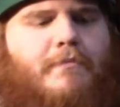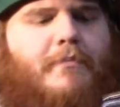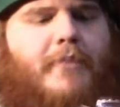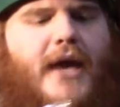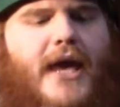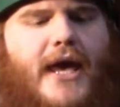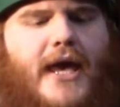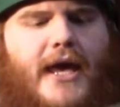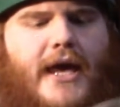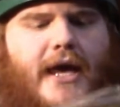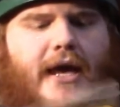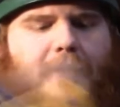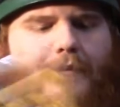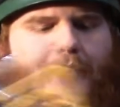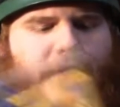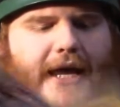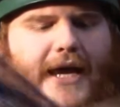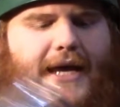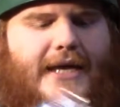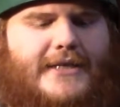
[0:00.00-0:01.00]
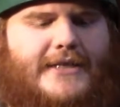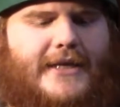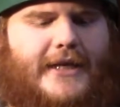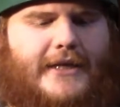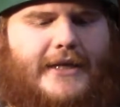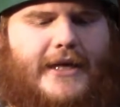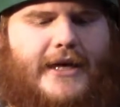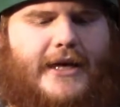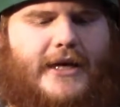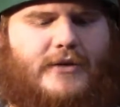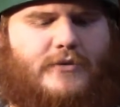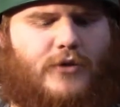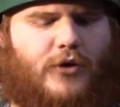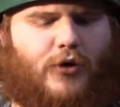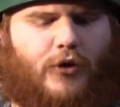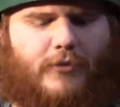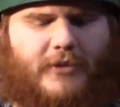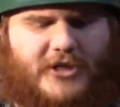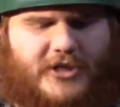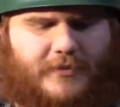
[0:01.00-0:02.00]
big plastic things with a
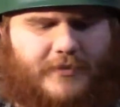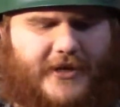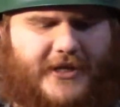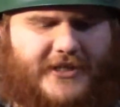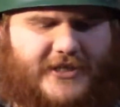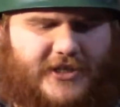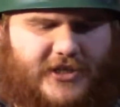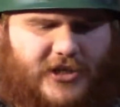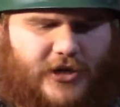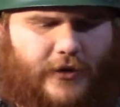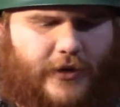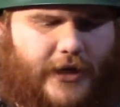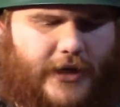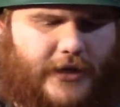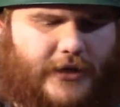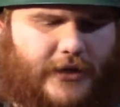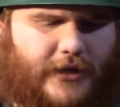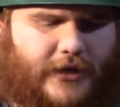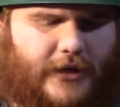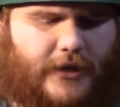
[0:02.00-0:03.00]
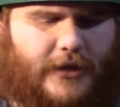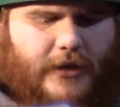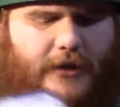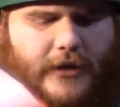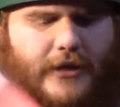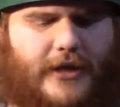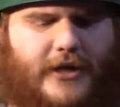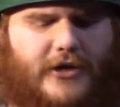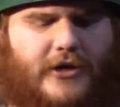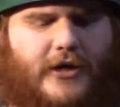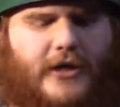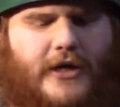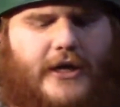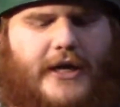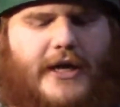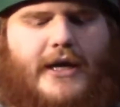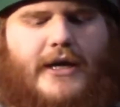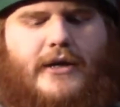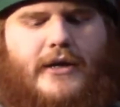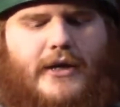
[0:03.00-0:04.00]
whole bunch of pieces to it. And then you're going to
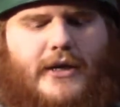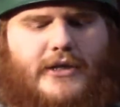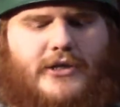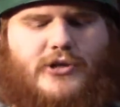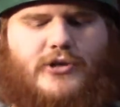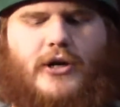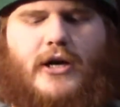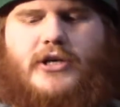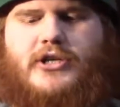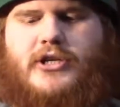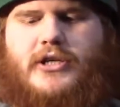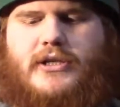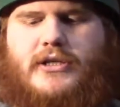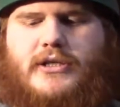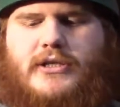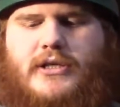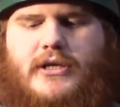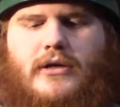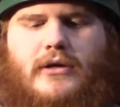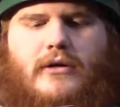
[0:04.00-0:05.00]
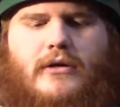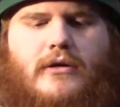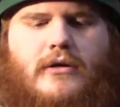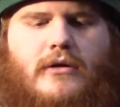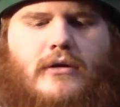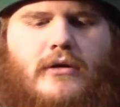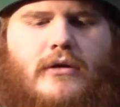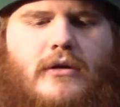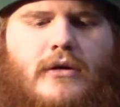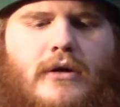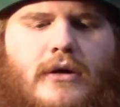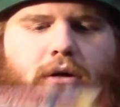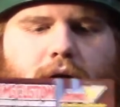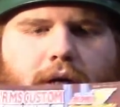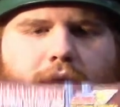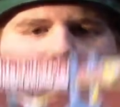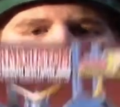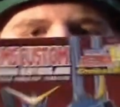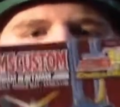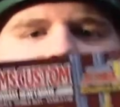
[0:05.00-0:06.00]
get instructions.
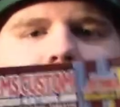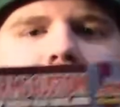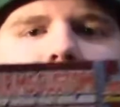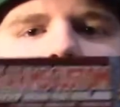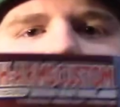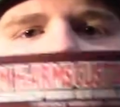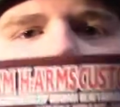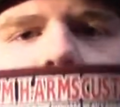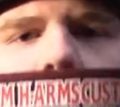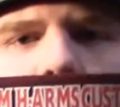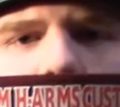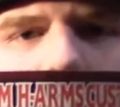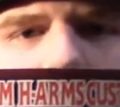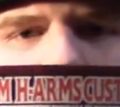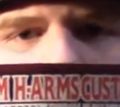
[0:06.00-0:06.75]
Now, don't worry,